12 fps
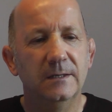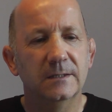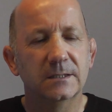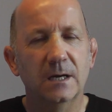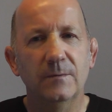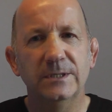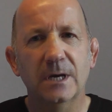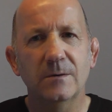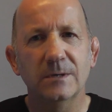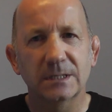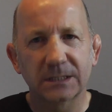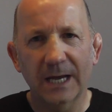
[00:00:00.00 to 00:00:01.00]
So we
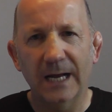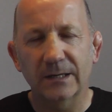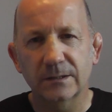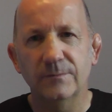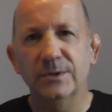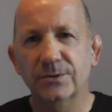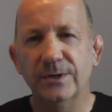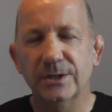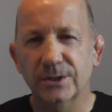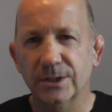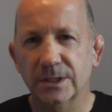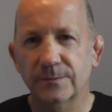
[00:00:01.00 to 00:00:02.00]
don't attack the
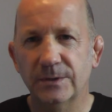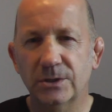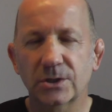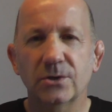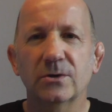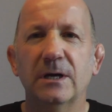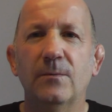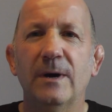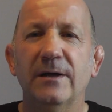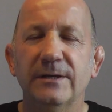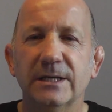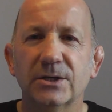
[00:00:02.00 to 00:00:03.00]
restrictions, we just look at
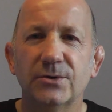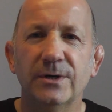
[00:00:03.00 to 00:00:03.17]
where the